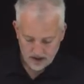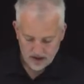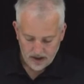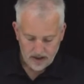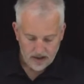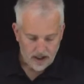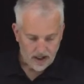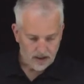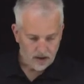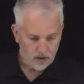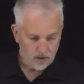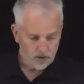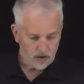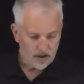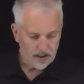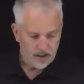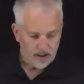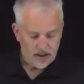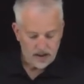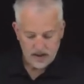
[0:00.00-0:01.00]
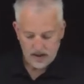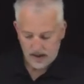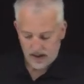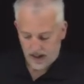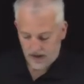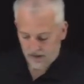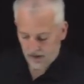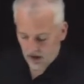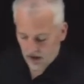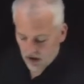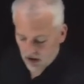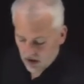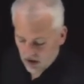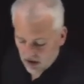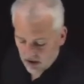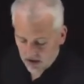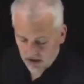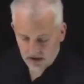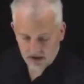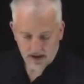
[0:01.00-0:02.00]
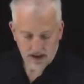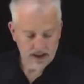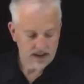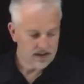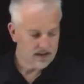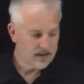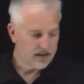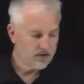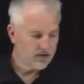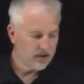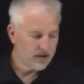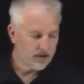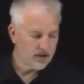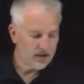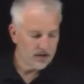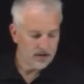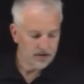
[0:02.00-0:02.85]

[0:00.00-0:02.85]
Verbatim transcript: not only have a long, skinny cylinder,